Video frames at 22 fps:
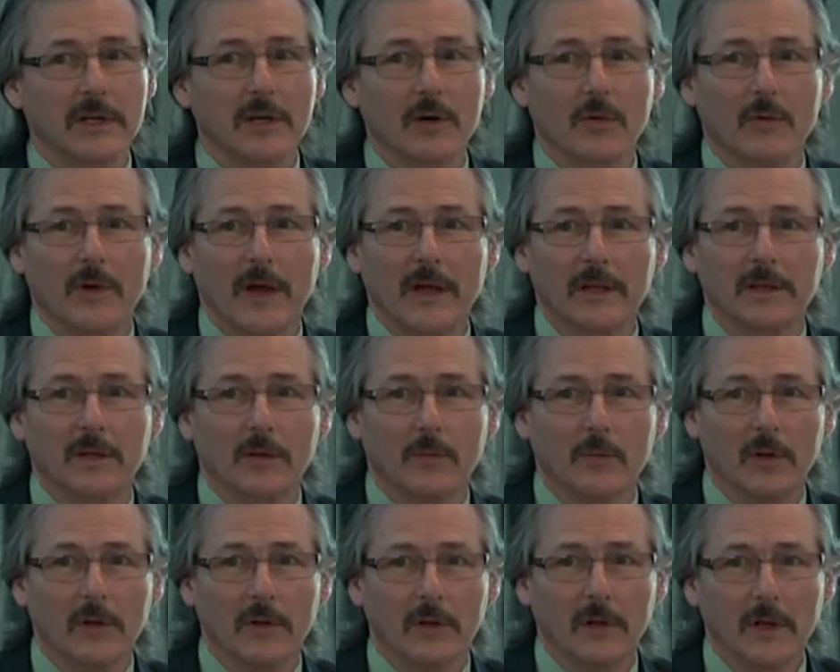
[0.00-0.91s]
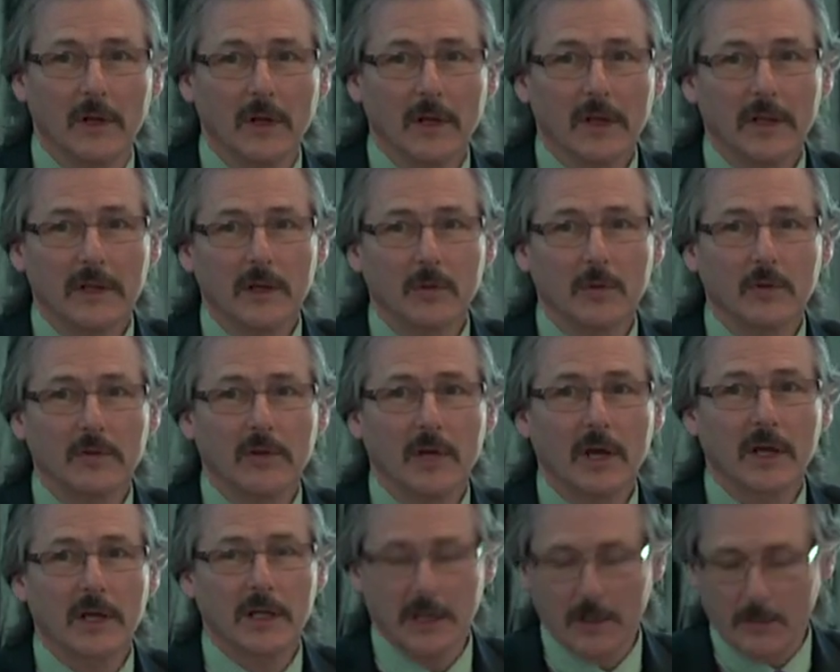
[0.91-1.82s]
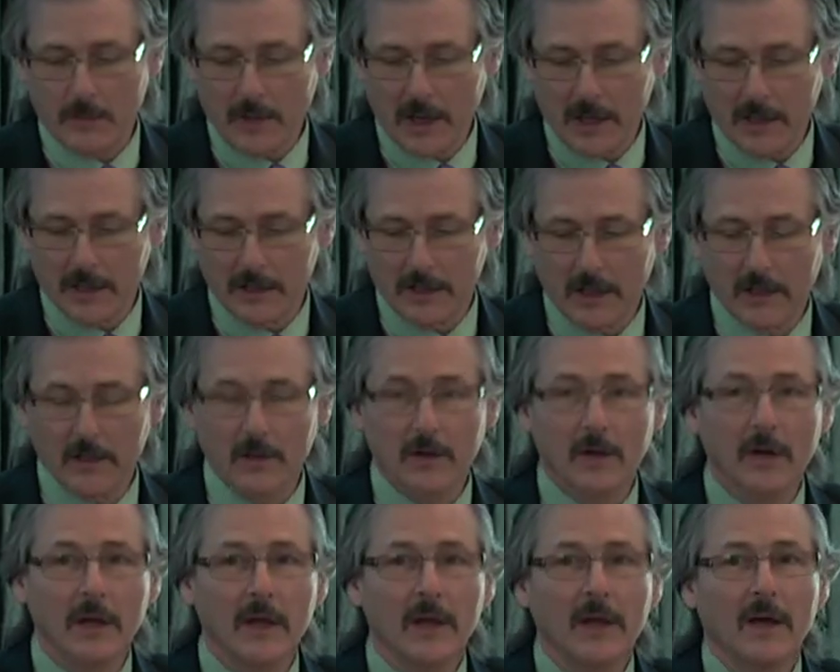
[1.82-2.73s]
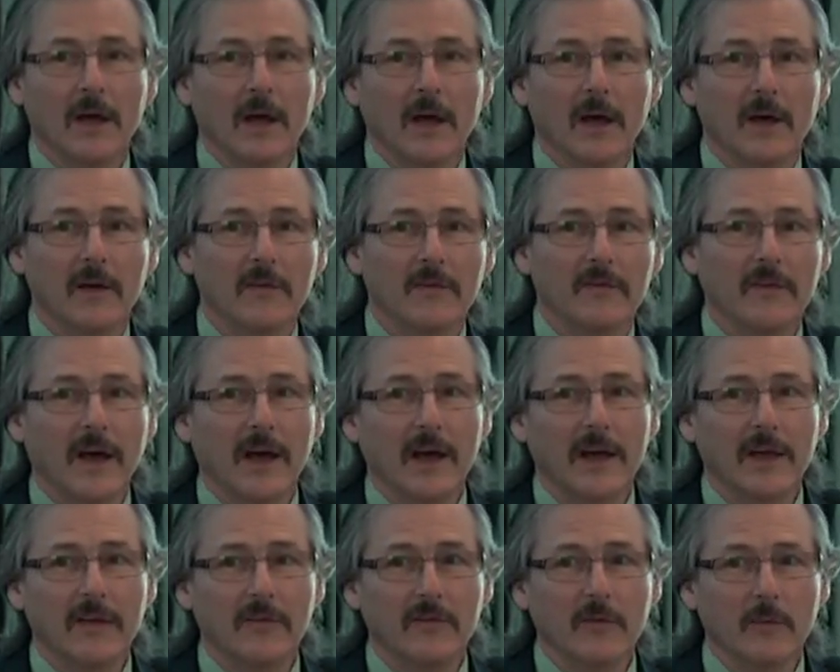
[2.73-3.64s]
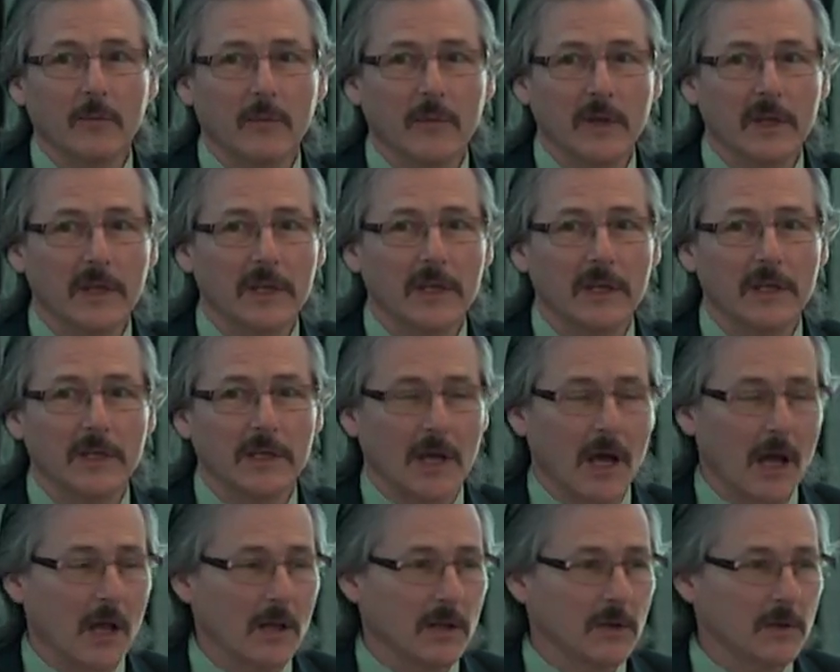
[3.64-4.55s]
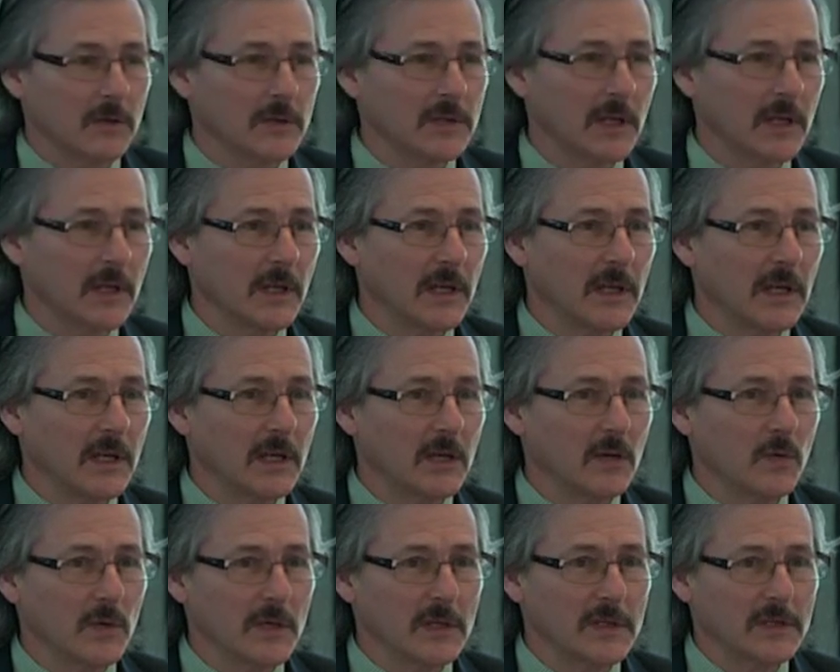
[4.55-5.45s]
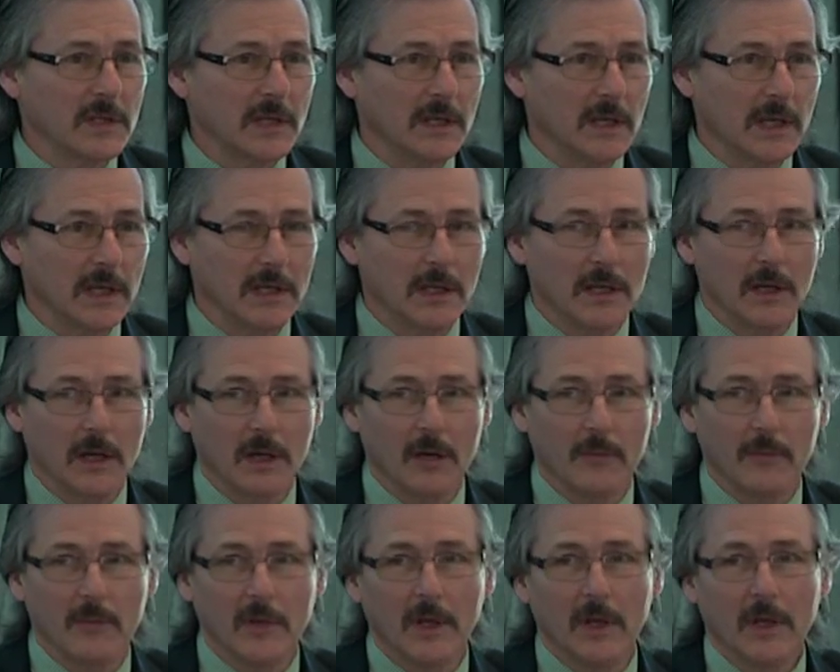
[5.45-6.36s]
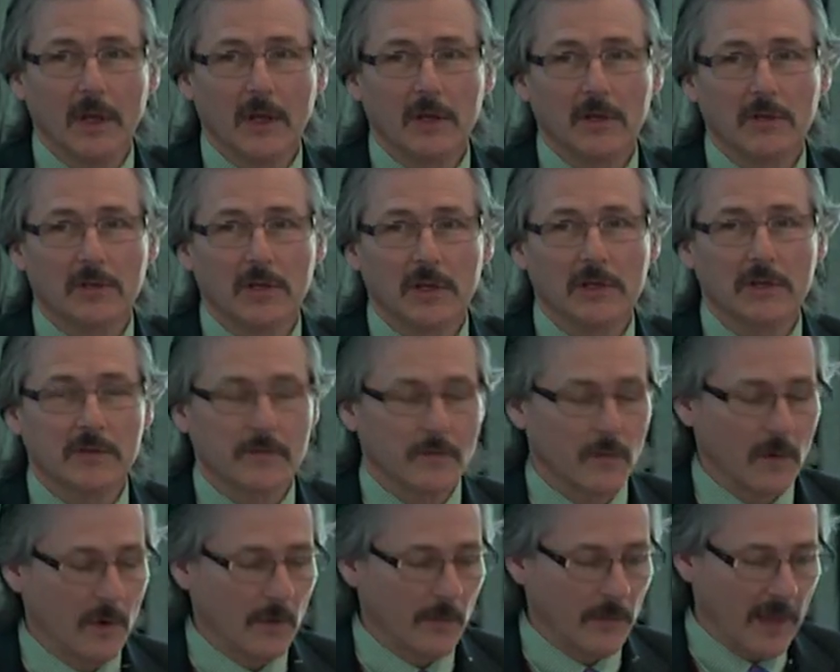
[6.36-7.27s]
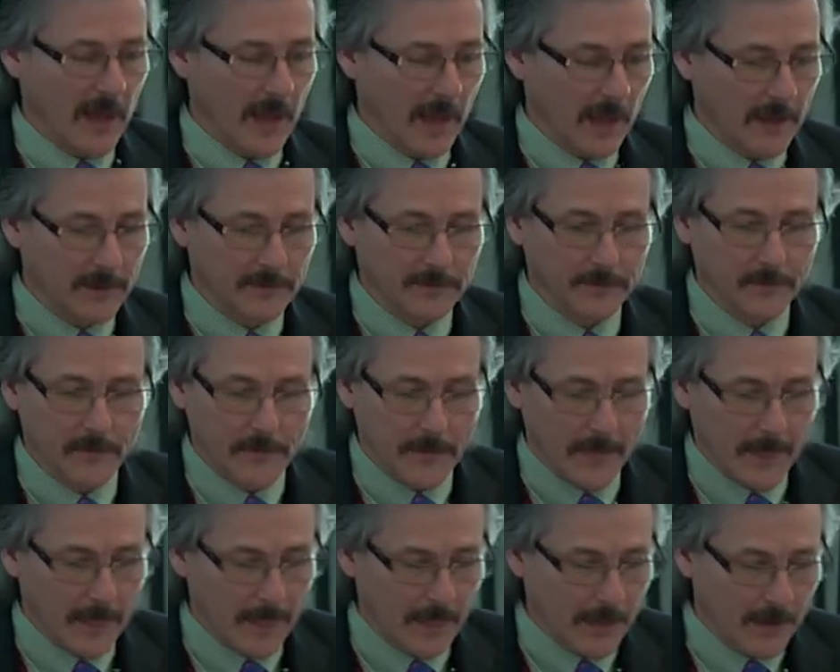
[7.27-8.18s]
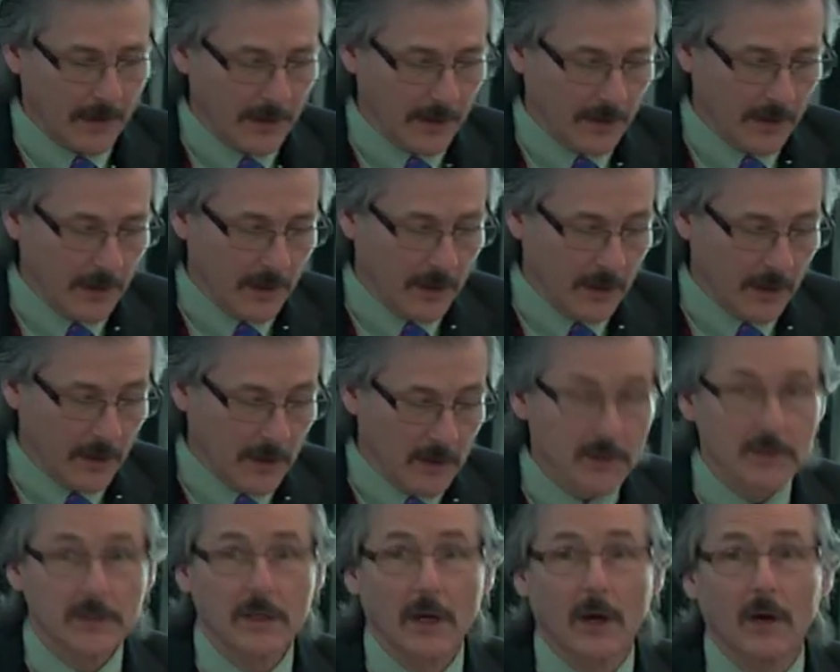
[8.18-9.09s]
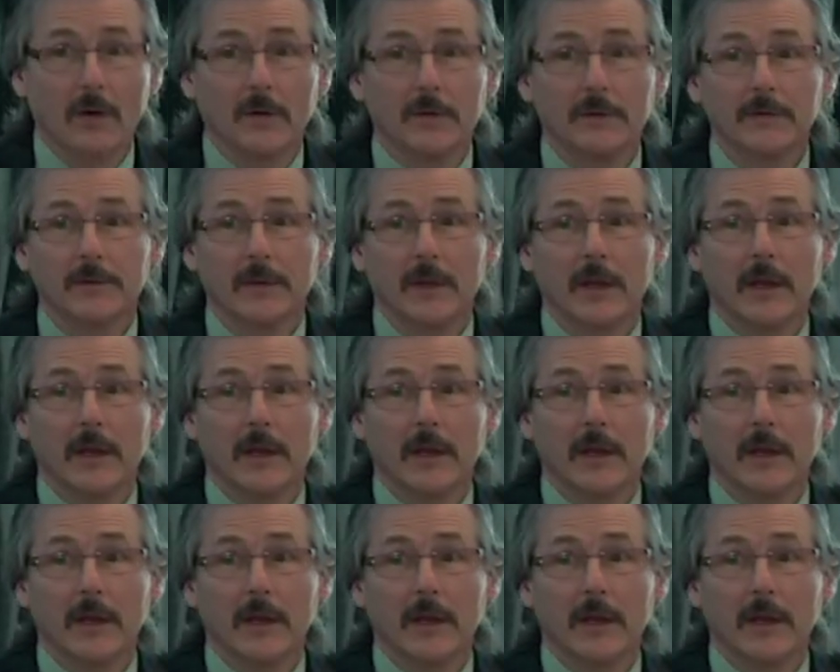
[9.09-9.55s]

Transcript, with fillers: correctable, then we're talking about another uh, $5 million increased in income just from that. So